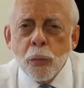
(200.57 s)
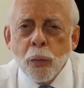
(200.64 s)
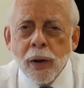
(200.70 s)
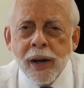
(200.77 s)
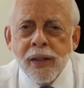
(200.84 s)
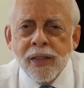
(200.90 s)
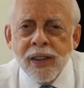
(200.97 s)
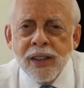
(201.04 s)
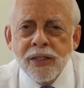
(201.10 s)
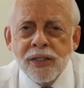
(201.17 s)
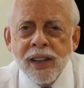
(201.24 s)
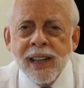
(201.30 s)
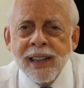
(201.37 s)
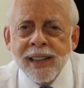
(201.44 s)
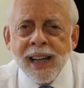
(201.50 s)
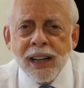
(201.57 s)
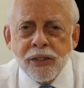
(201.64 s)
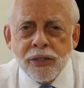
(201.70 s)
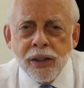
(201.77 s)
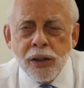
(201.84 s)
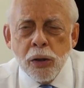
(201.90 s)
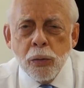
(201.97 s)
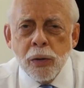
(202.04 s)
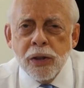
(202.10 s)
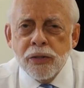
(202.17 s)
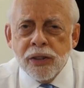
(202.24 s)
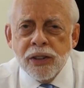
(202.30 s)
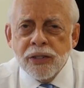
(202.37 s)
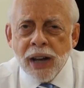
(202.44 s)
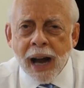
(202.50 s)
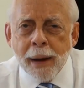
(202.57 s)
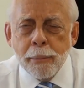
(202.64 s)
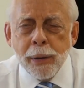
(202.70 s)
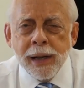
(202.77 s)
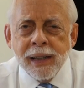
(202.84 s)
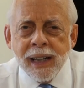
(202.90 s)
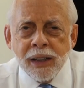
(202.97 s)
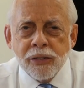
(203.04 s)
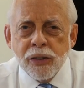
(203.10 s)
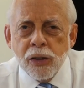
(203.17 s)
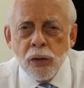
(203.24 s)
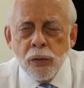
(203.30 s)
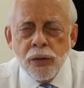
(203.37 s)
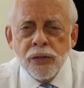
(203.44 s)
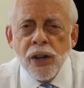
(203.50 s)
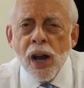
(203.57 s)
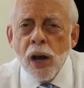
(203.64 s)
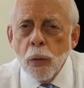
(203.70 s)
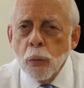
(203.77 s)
one of these indexed annuities, these hybrid indexed annuities,